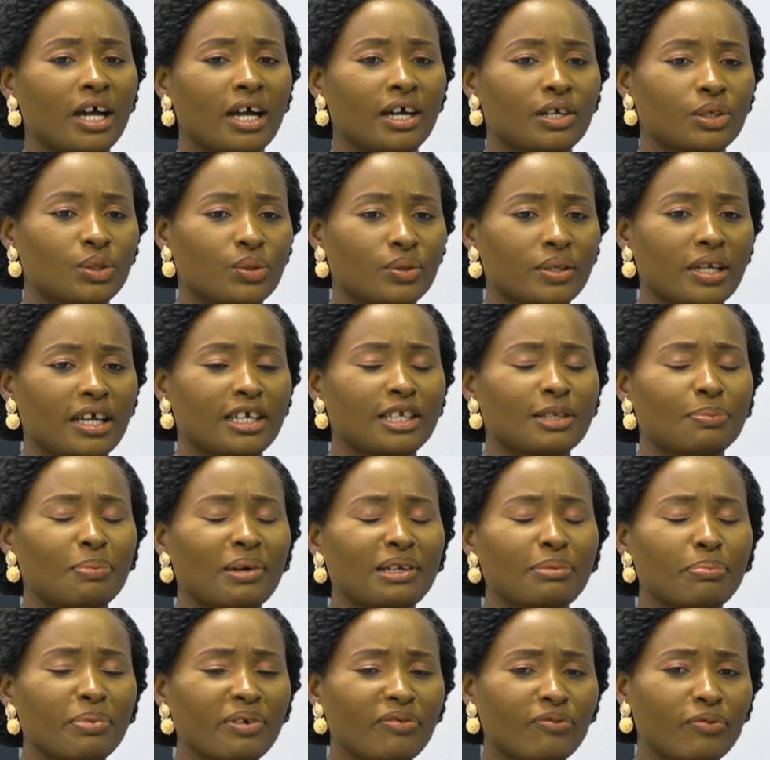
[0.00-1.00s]
tonight.
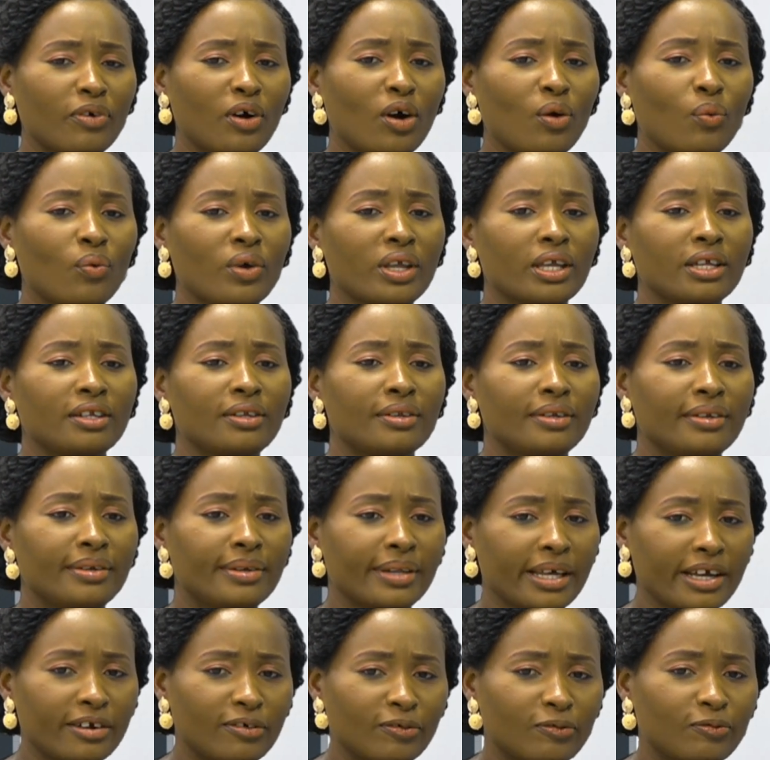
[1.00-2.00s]
But before we
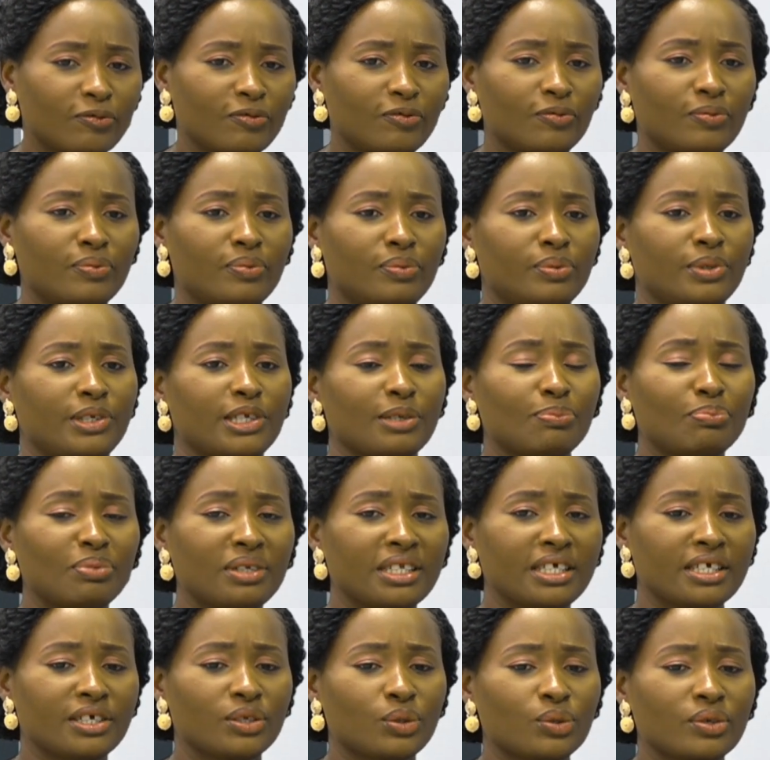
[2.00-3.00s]
delve
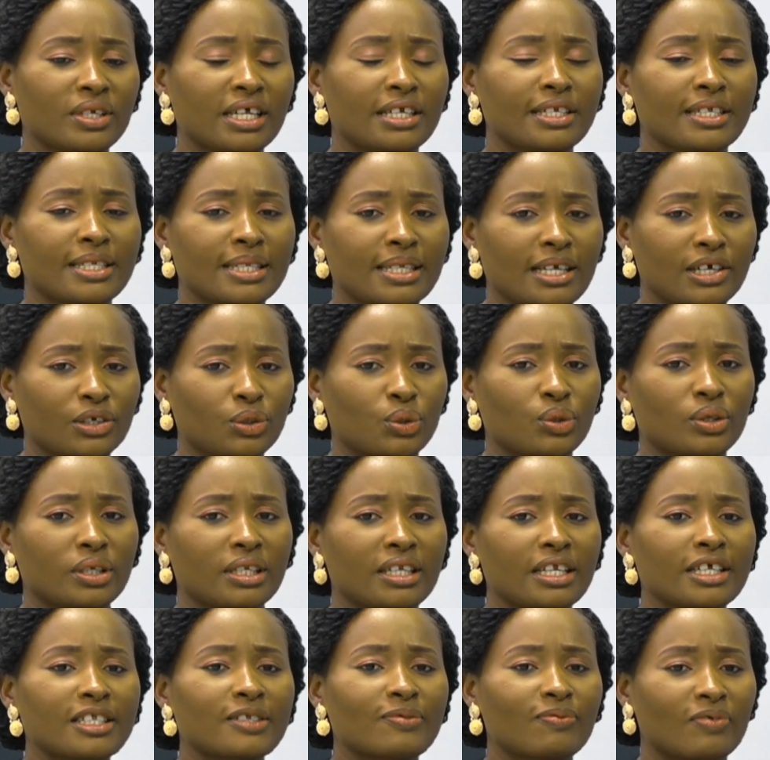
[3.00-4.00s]
deeply into the
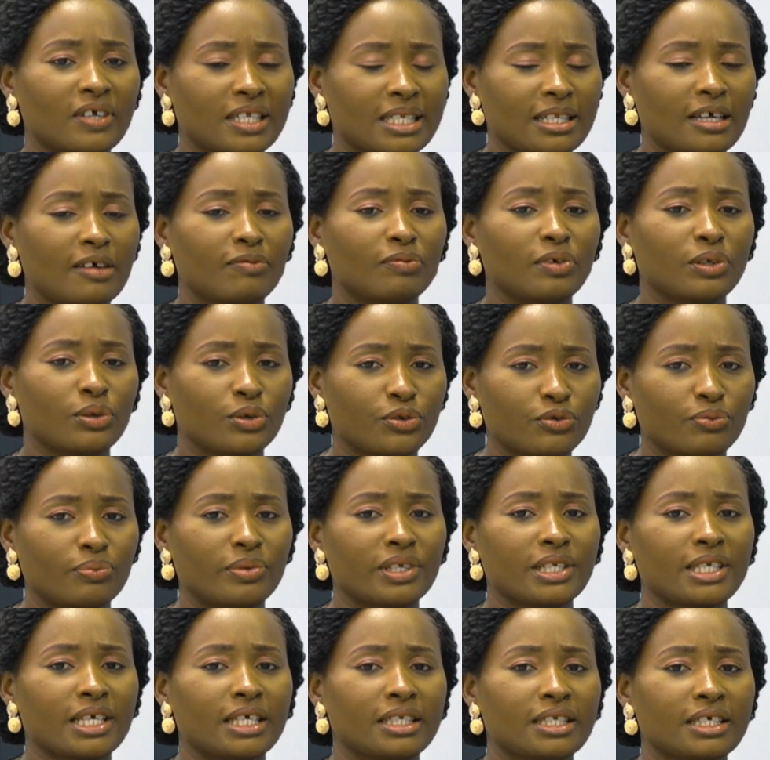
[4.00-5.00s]
discussion, let's first have a
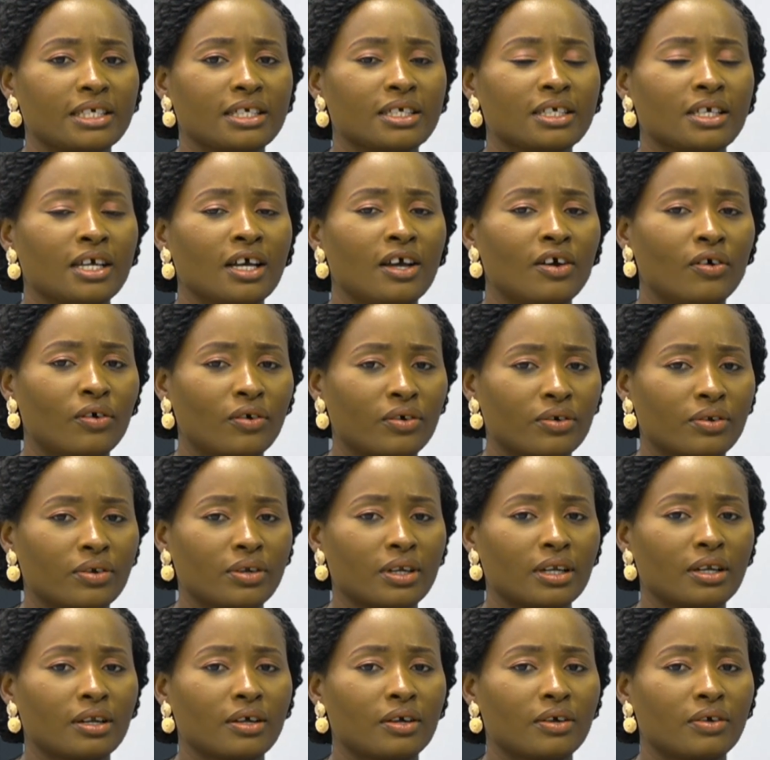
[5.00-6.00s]
documentary
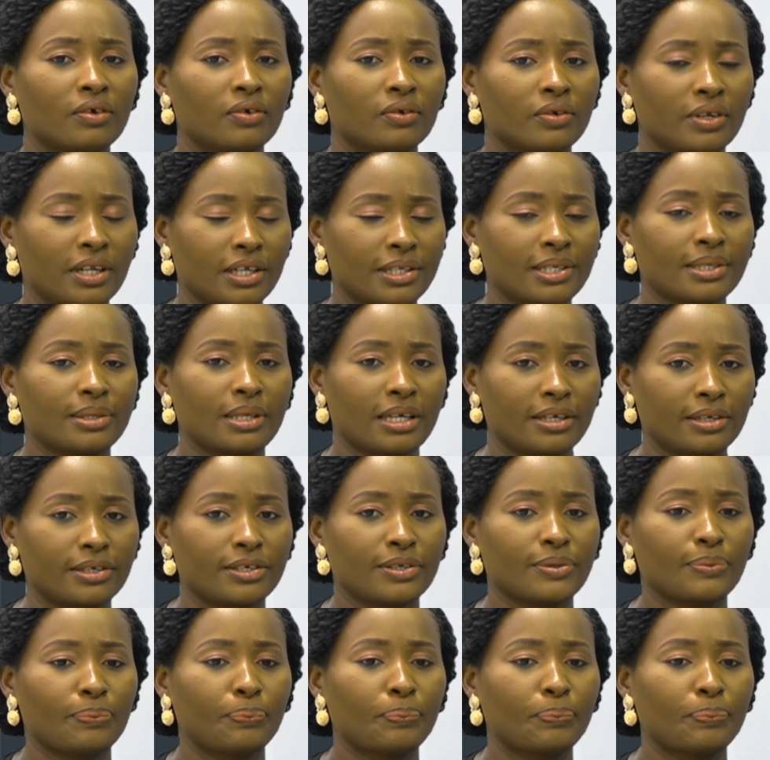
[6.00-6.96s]
on the state.